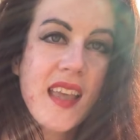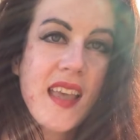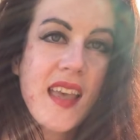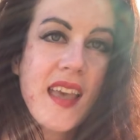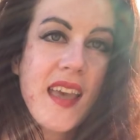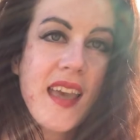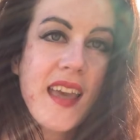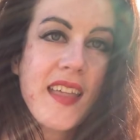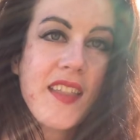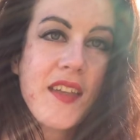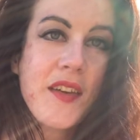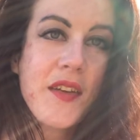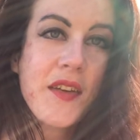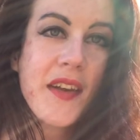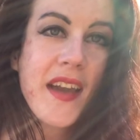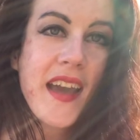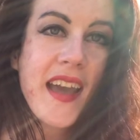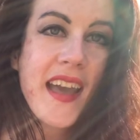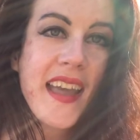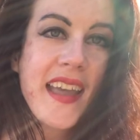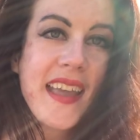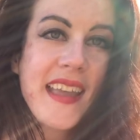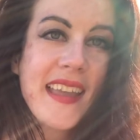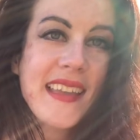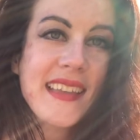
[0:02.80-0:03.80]
Hello
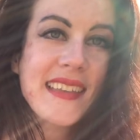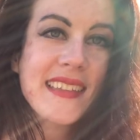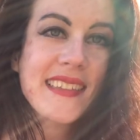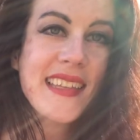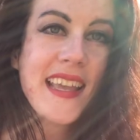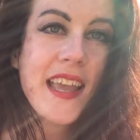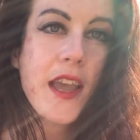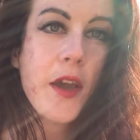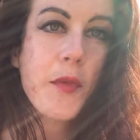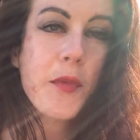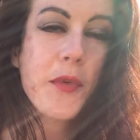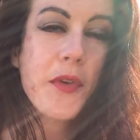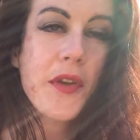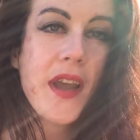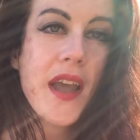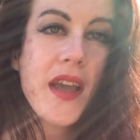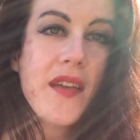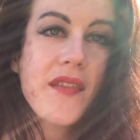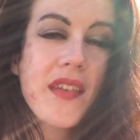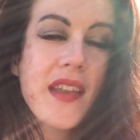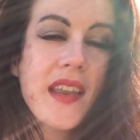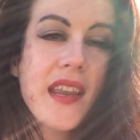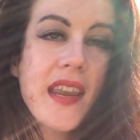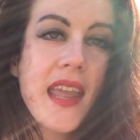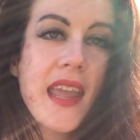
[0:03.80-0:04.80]
guys, I hope you're
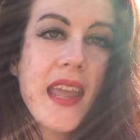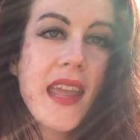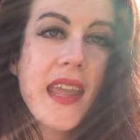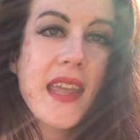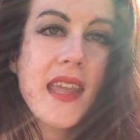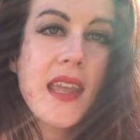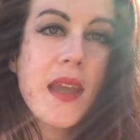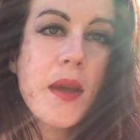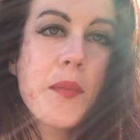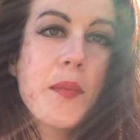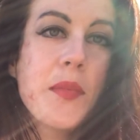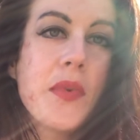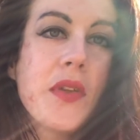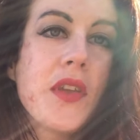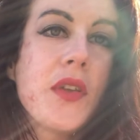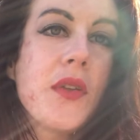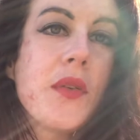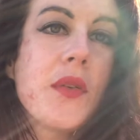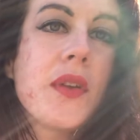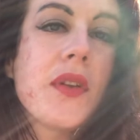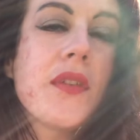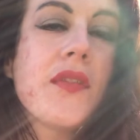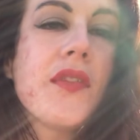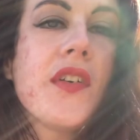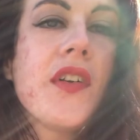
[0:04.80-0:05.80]
having a
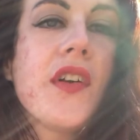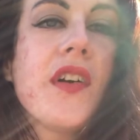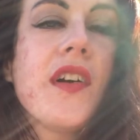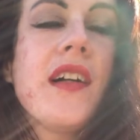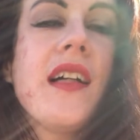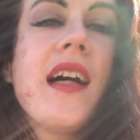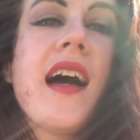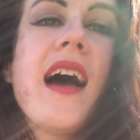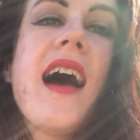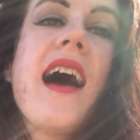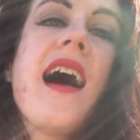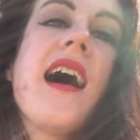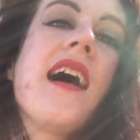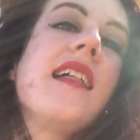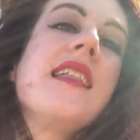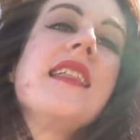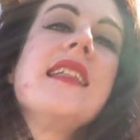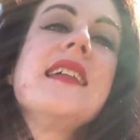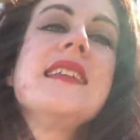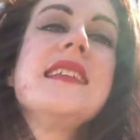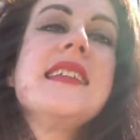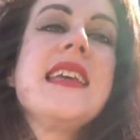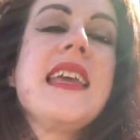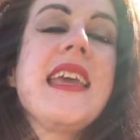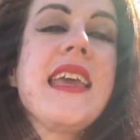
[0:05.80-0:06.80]
beautiful
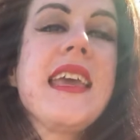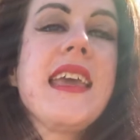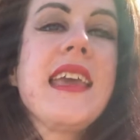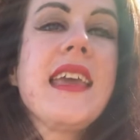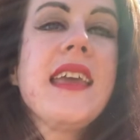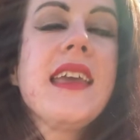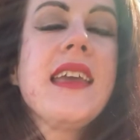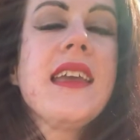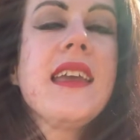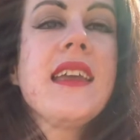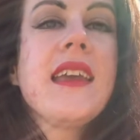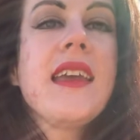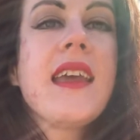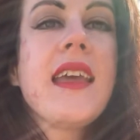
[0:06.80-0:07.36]
holiday